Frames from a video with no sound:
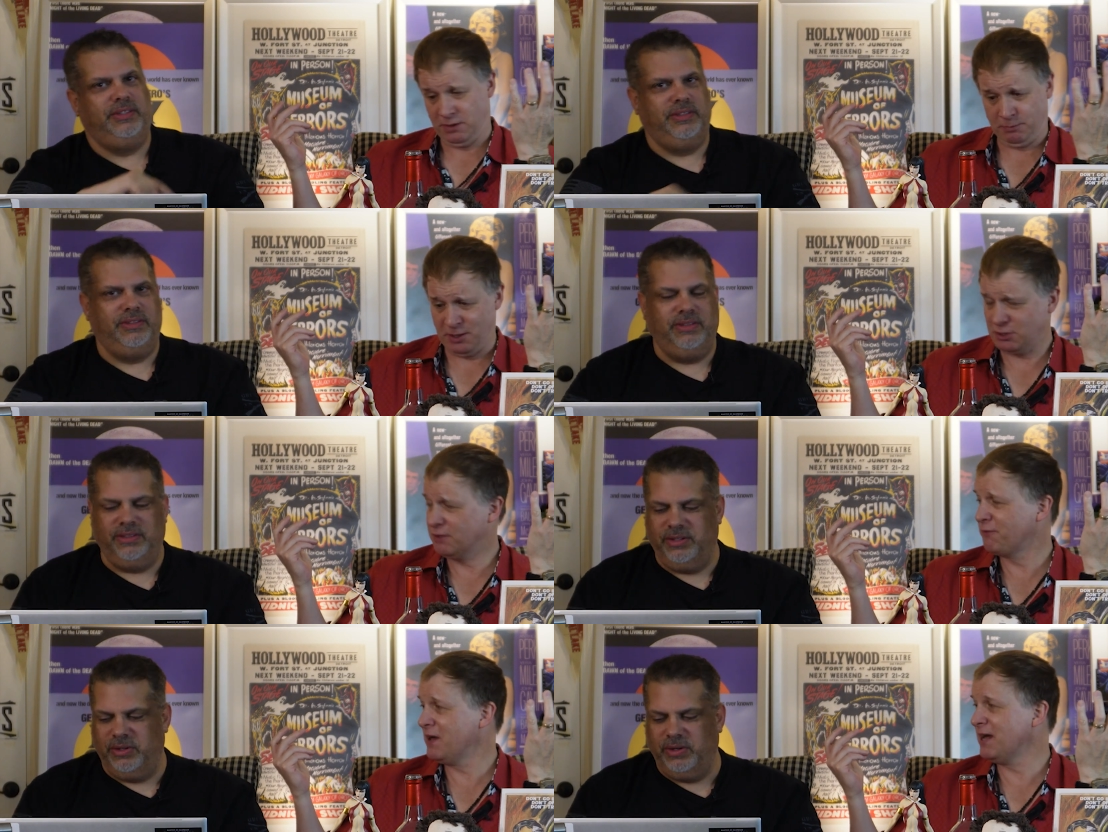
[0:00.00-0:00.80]
Speaker 1: special
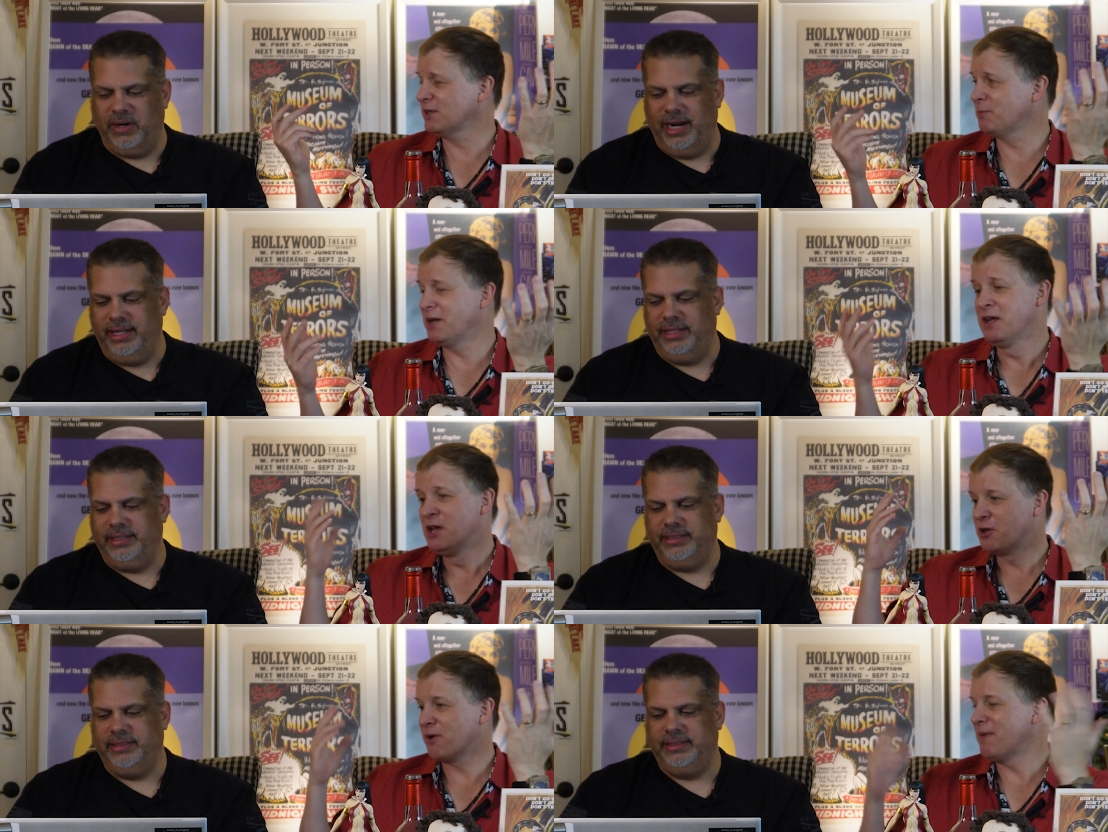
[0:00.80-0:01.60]
effects. Right. But
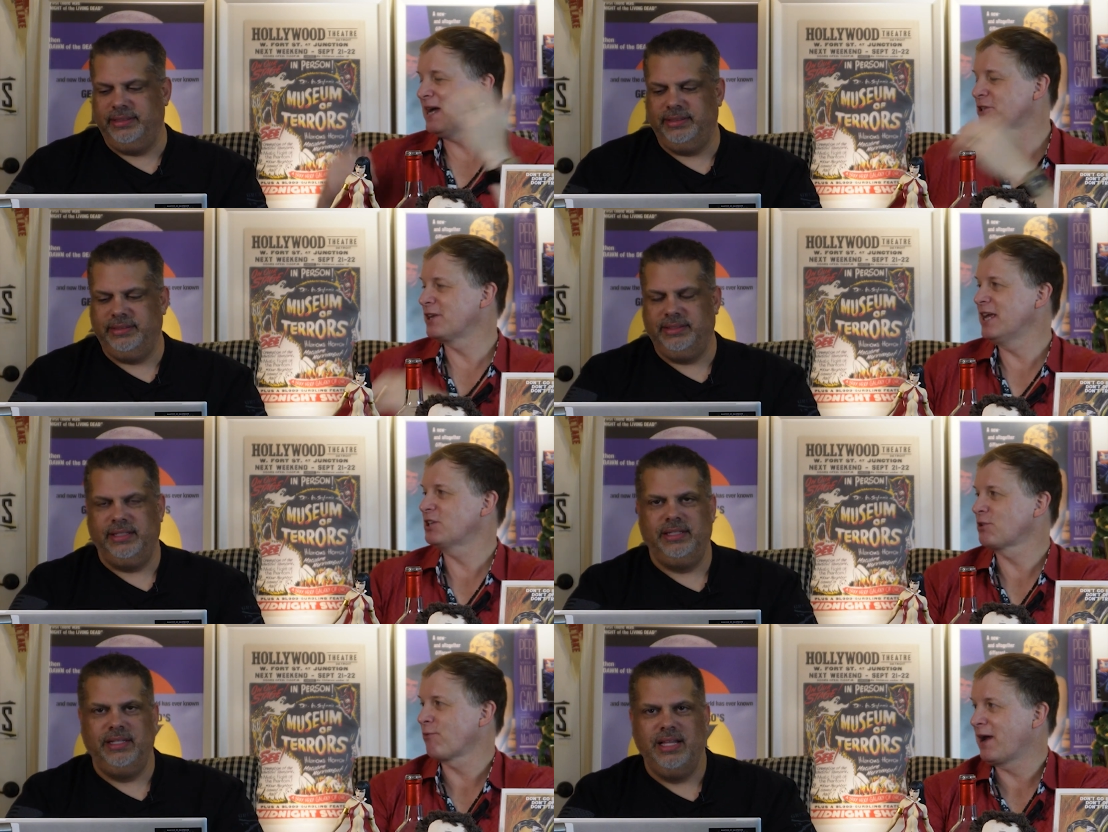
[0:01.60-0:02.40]
your
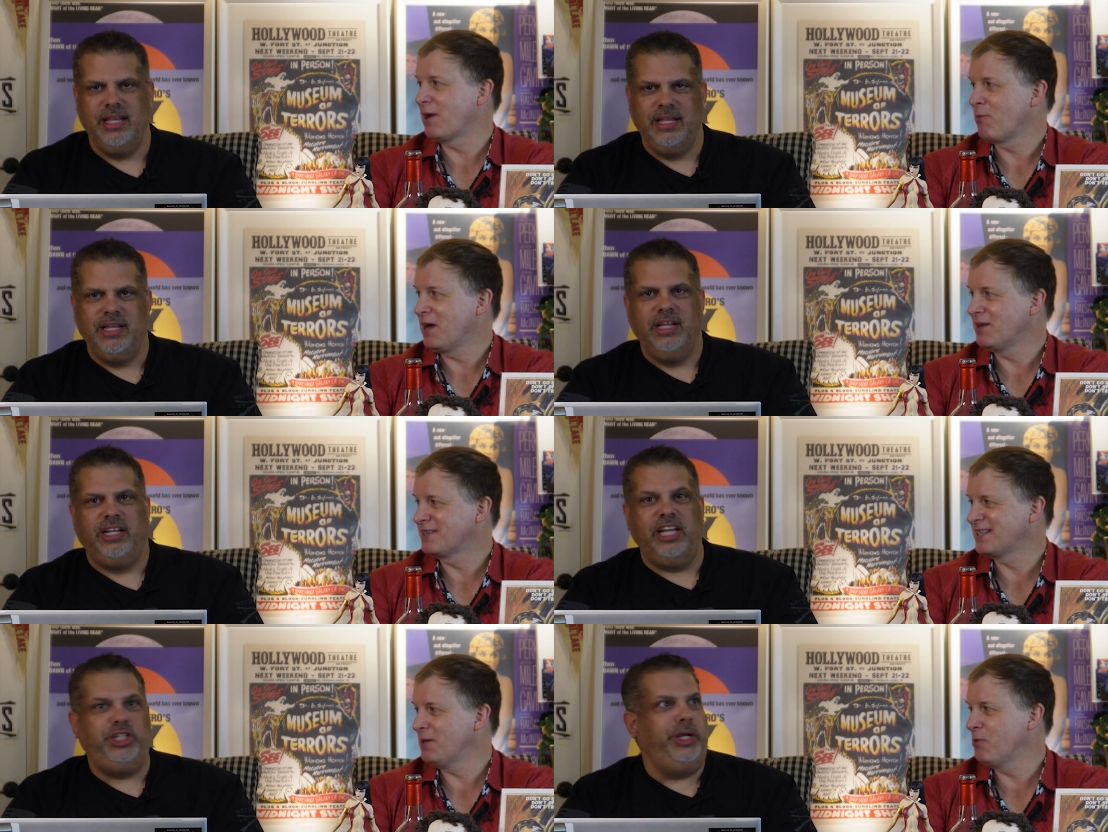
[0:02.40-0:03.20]
imagination ran wild
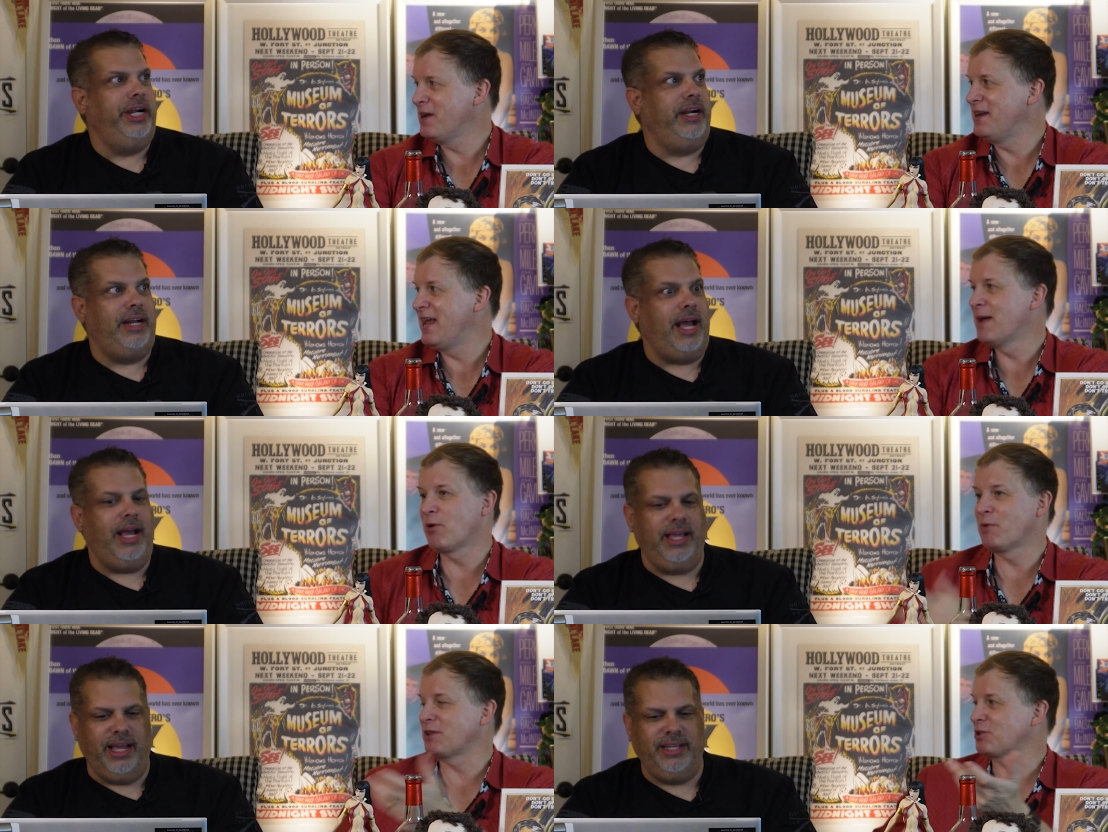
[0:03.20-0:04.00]
because that one hear, neighbor
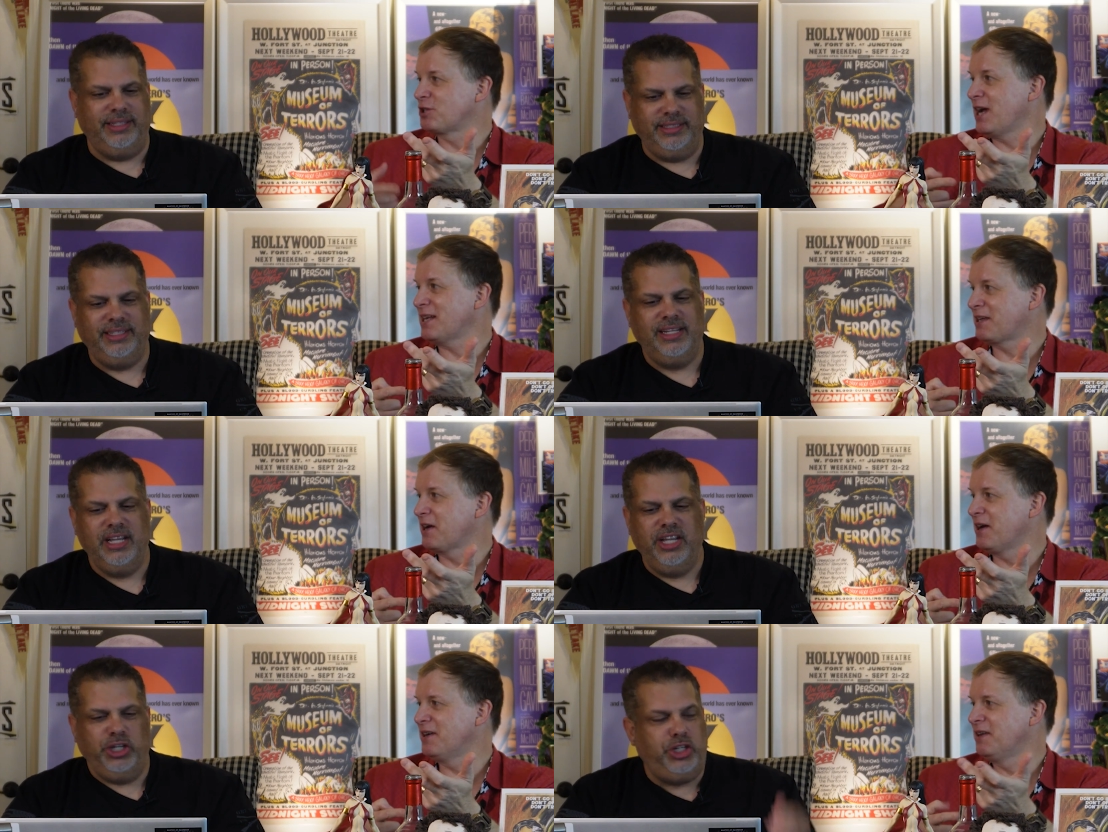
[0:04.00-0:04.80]
with ah. the
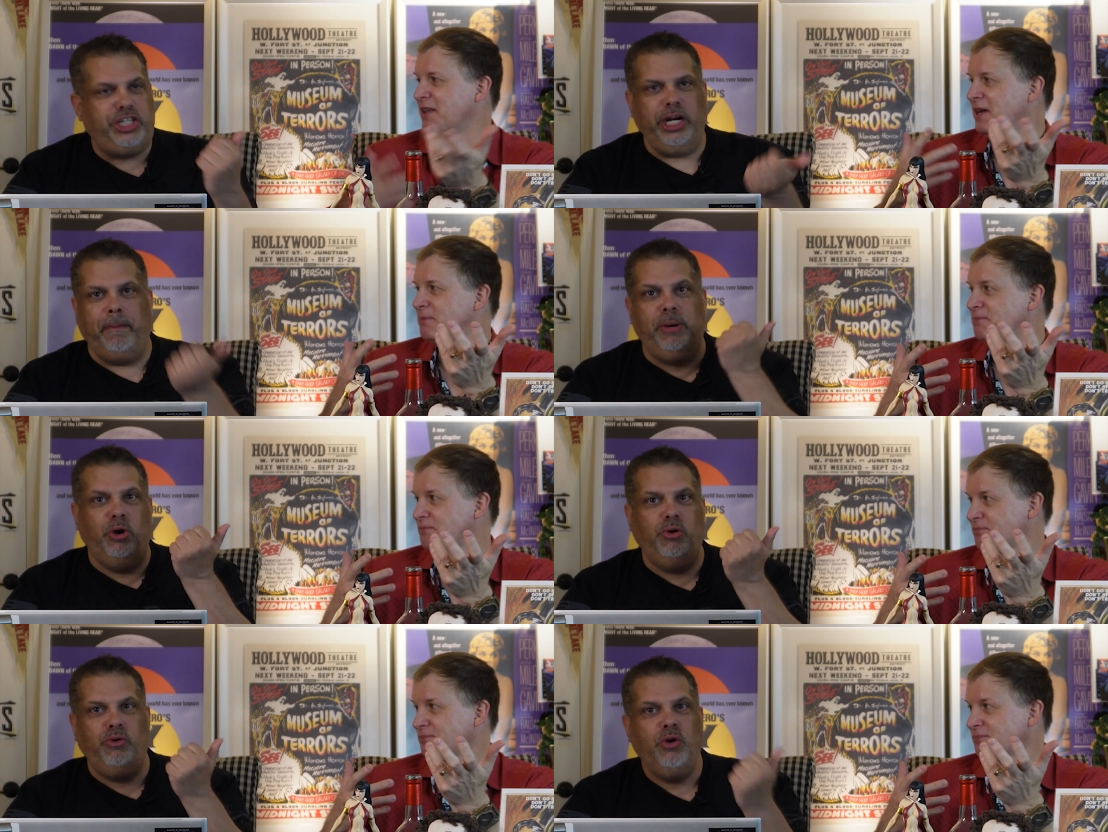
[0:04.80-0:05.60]
shotgun. You just hear
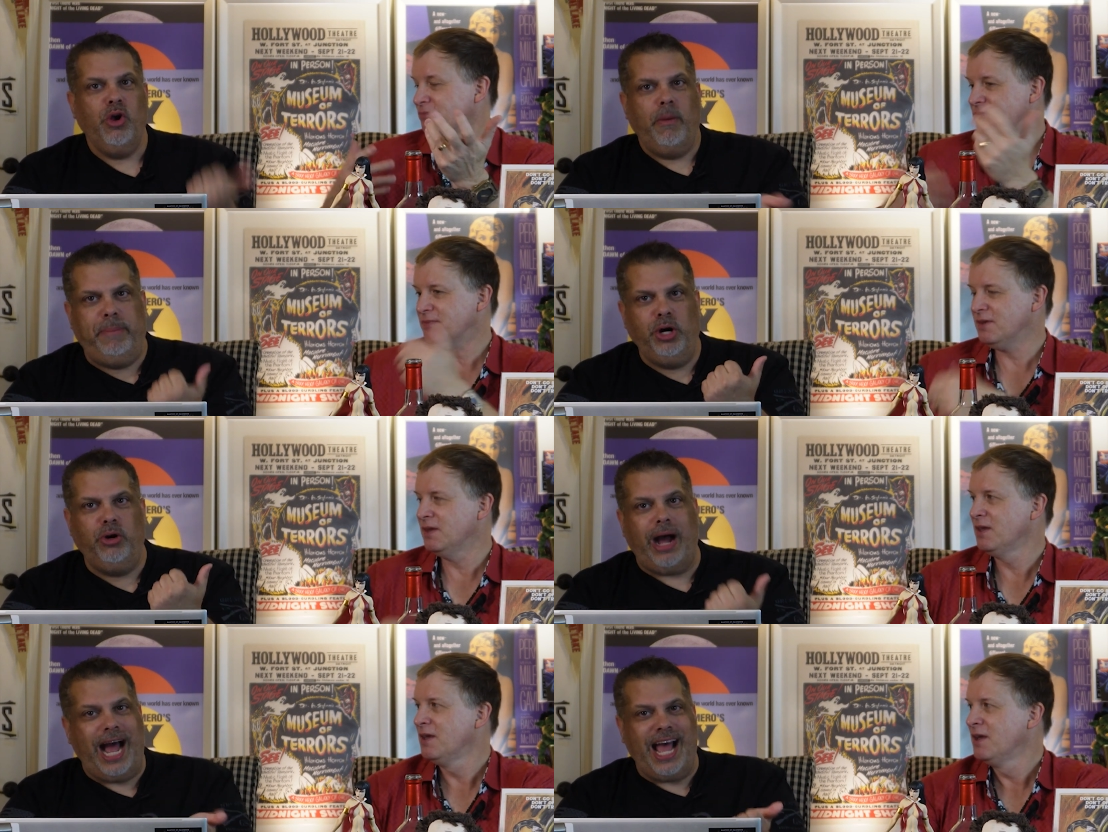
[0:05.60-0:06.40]
Speaker 2: boo, boo,
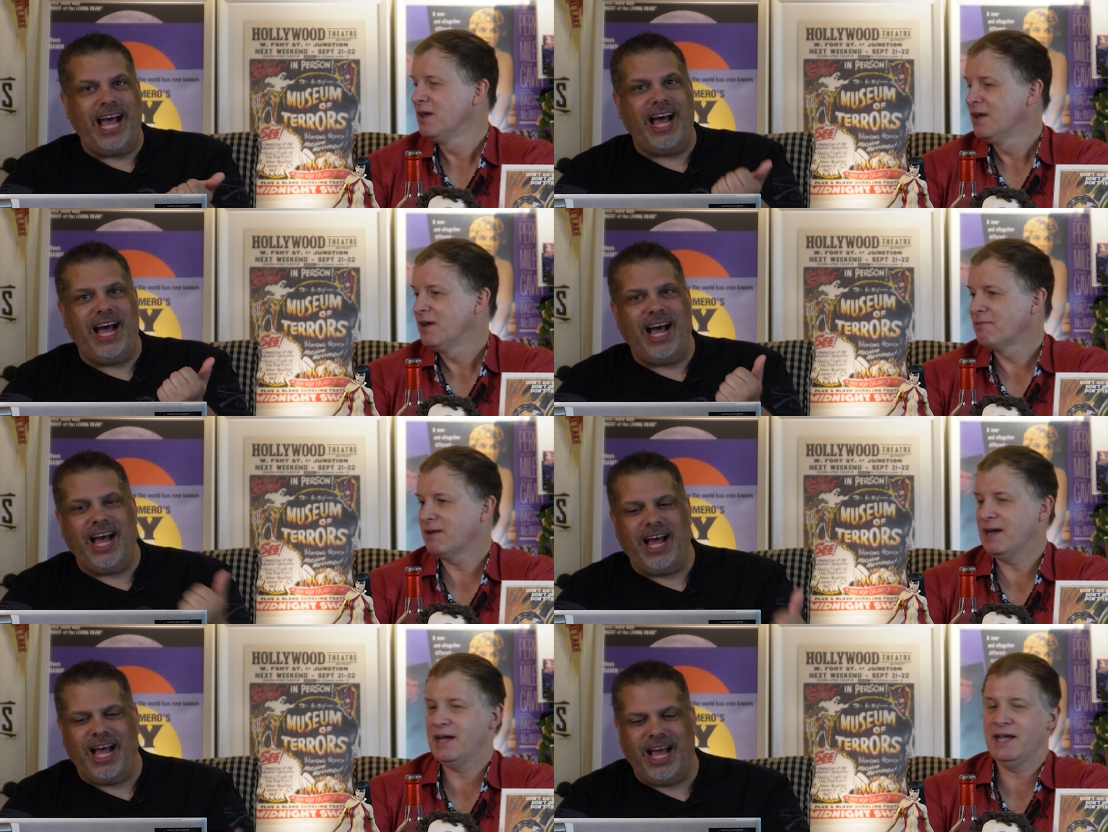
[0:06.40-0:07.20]

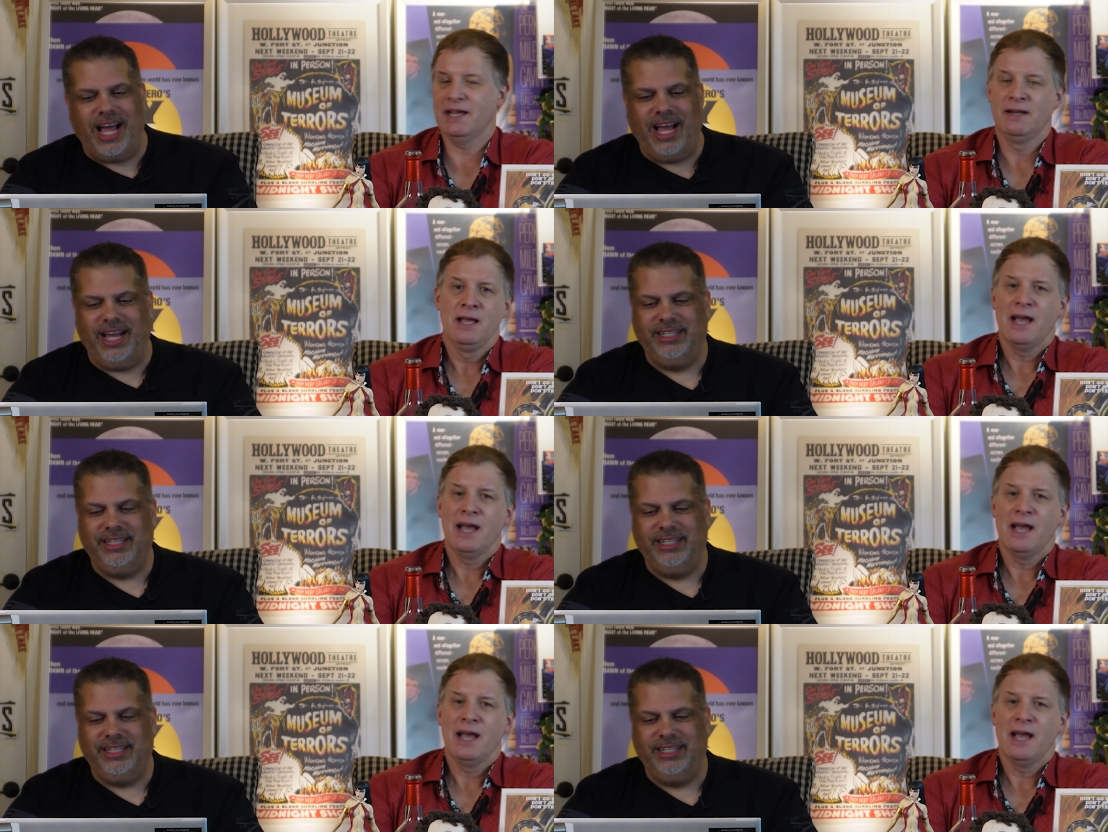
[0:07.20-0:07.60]
ah!